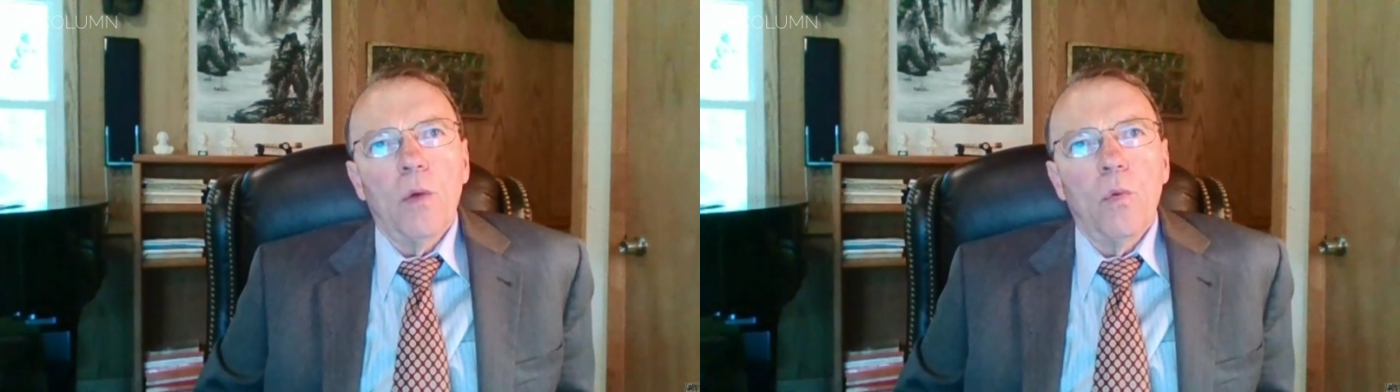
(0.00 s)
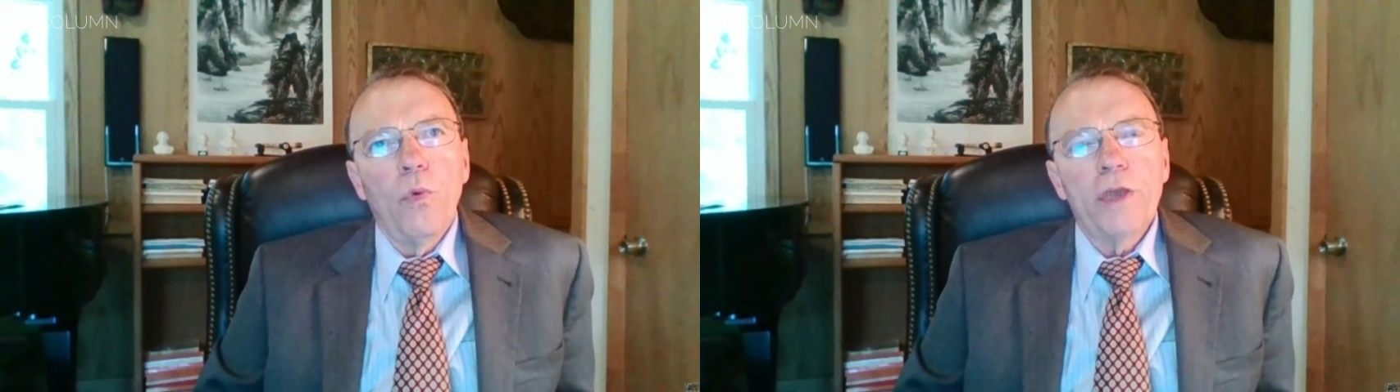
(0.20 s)

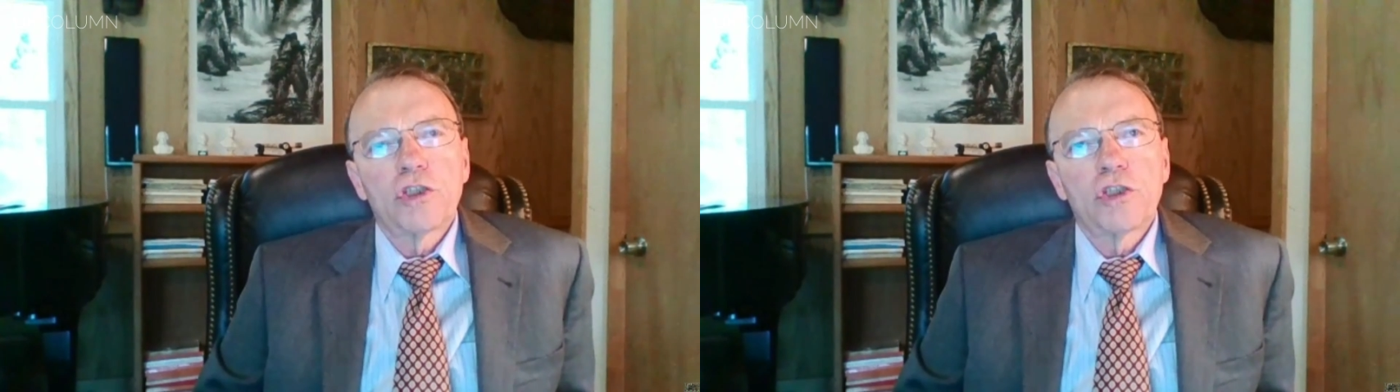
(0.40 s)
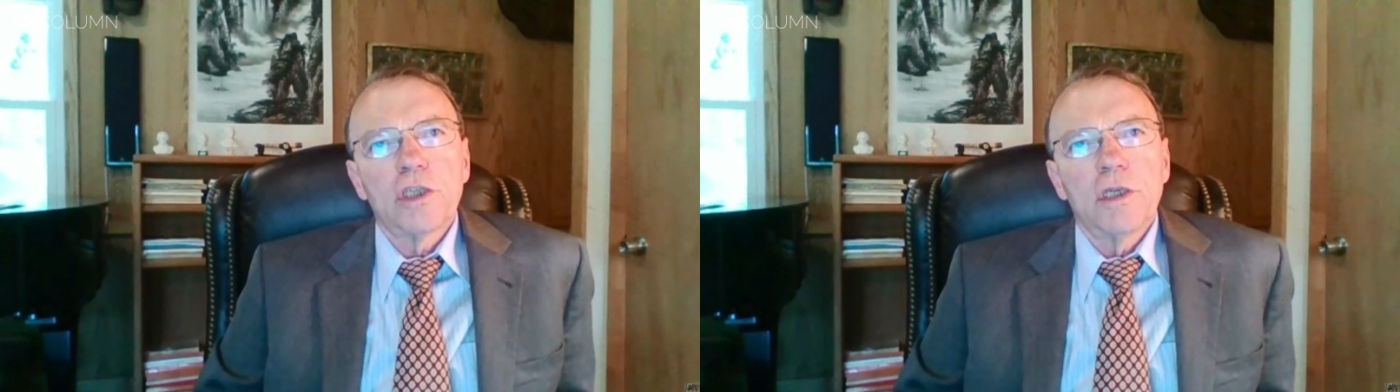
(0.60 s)

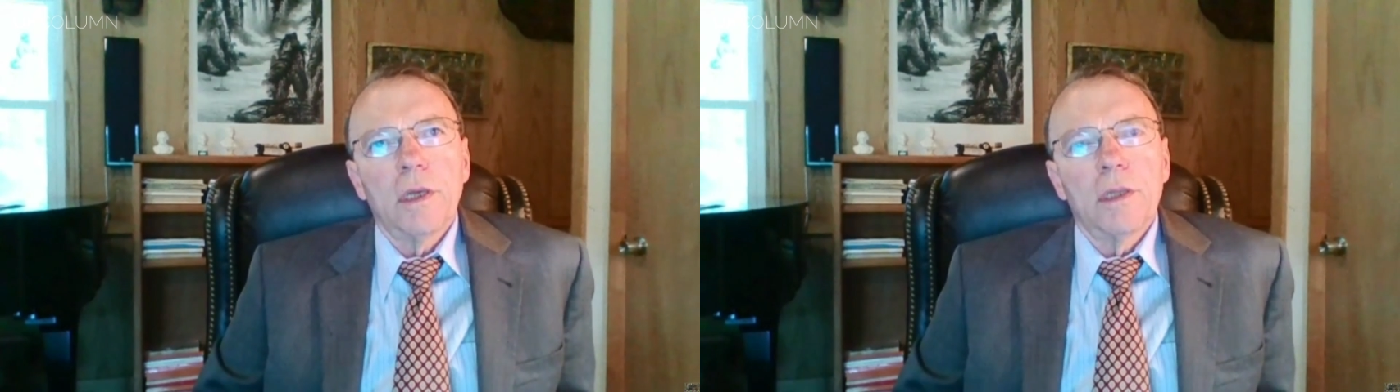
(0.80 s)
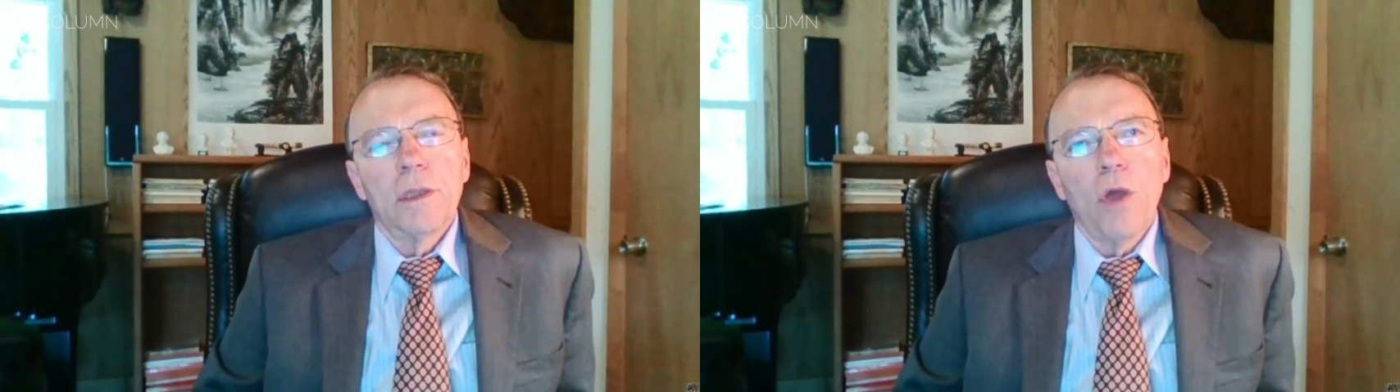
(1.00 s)
which
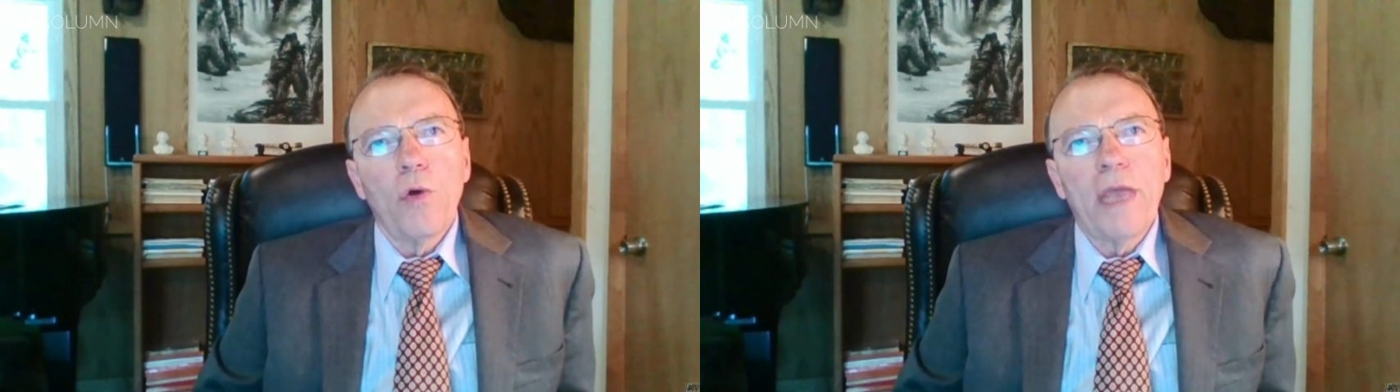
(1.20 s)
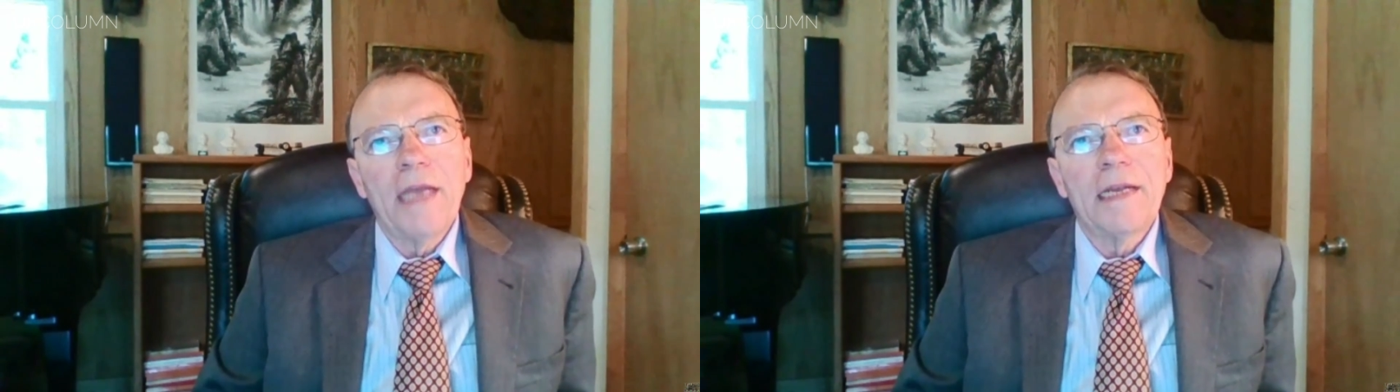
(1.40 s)

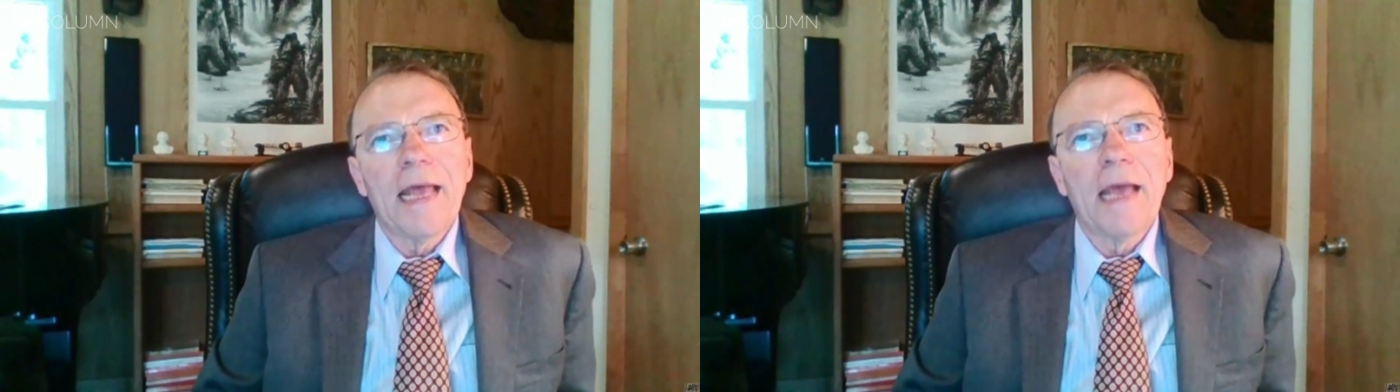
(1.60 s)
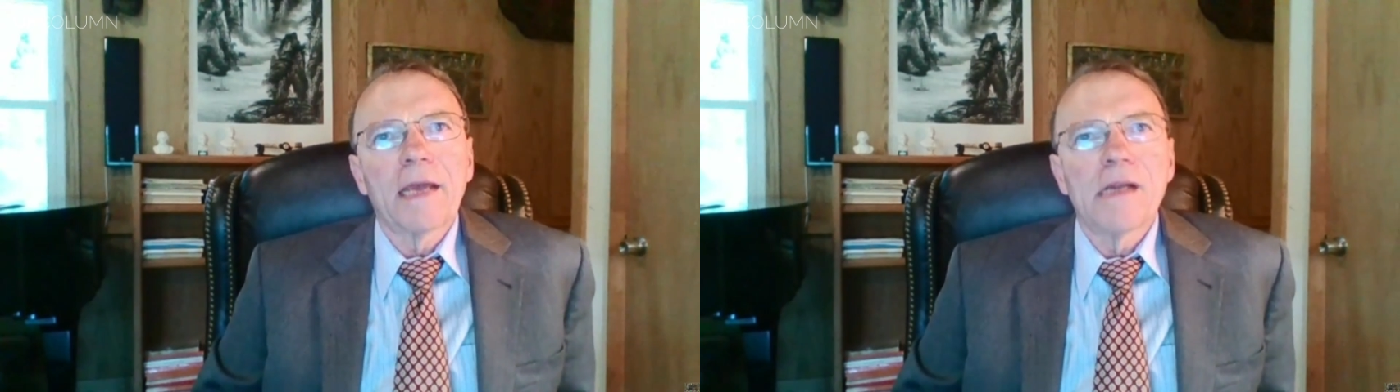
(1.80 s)

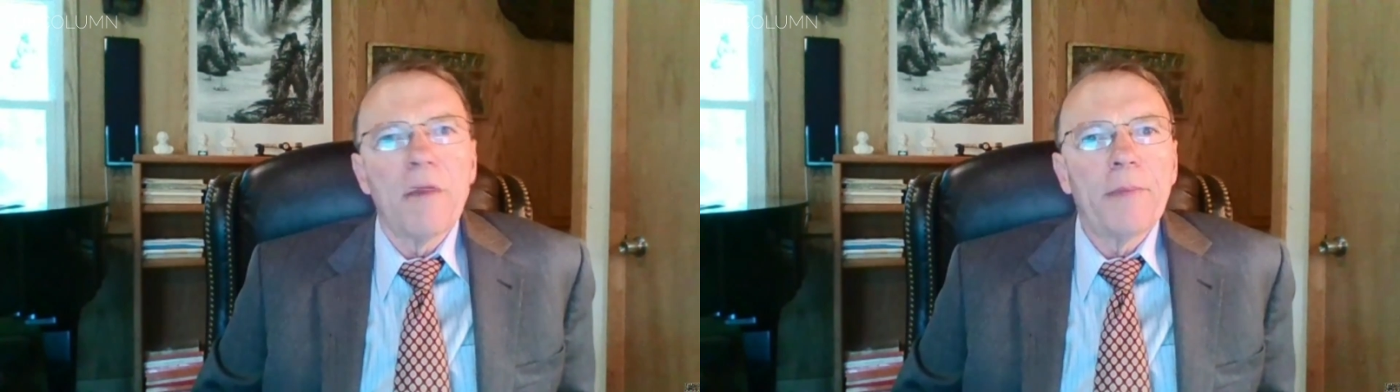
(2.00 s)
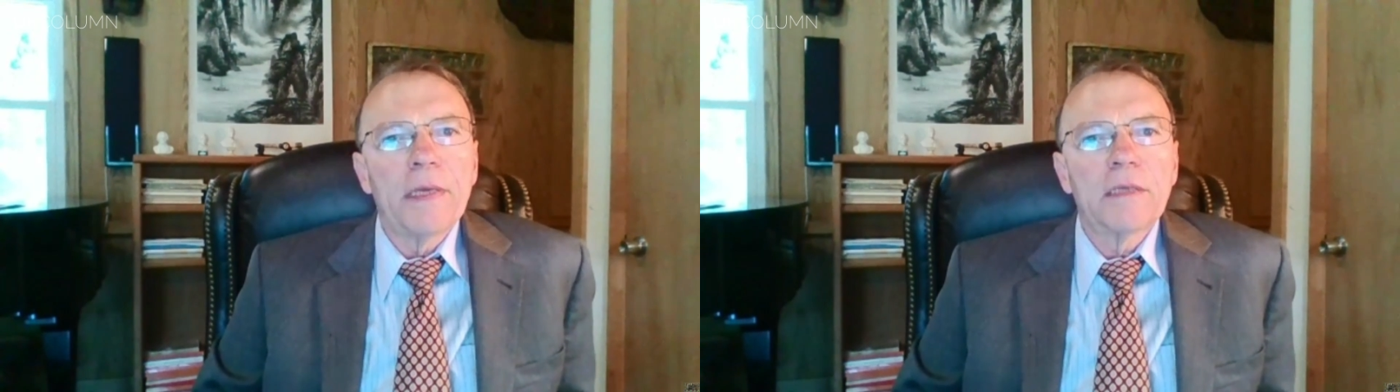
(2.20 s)
located
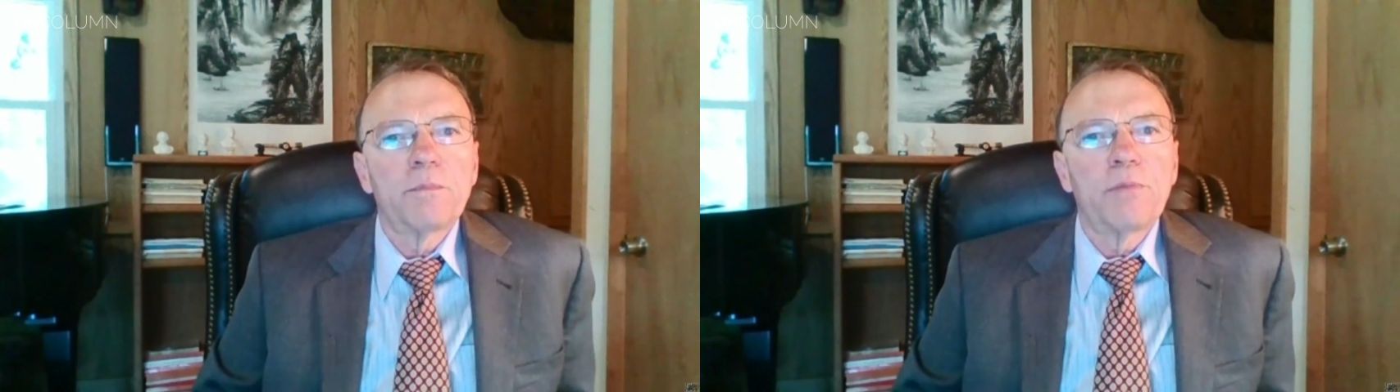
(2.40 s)
economics